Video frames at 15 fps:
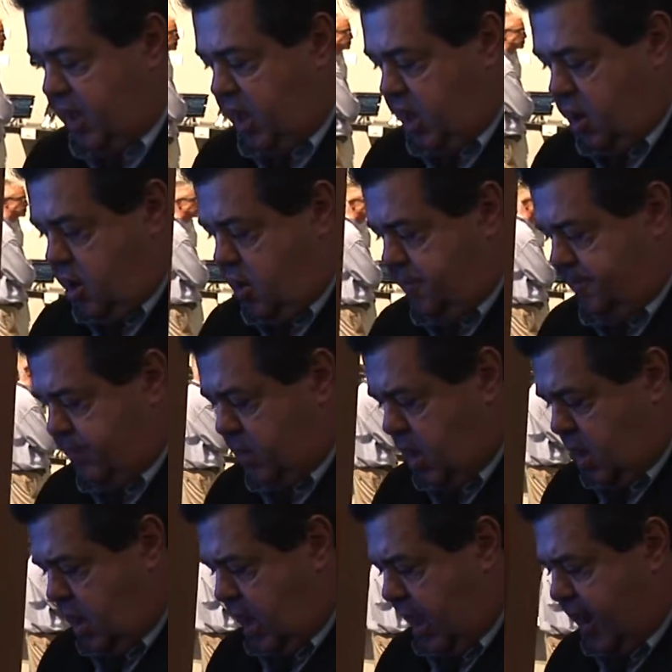here.
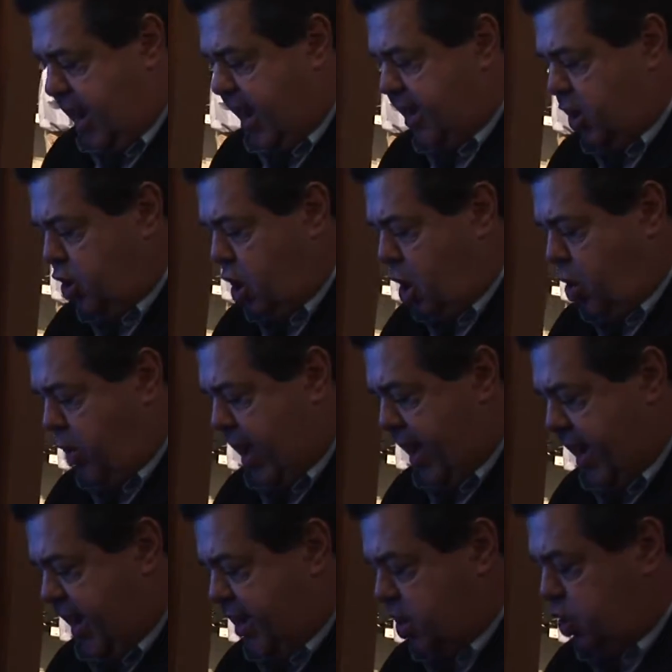And I can go and
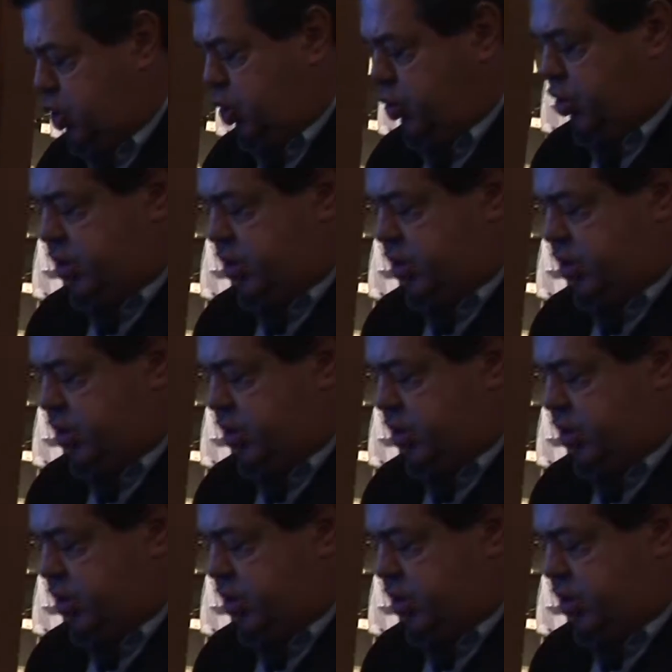I can choose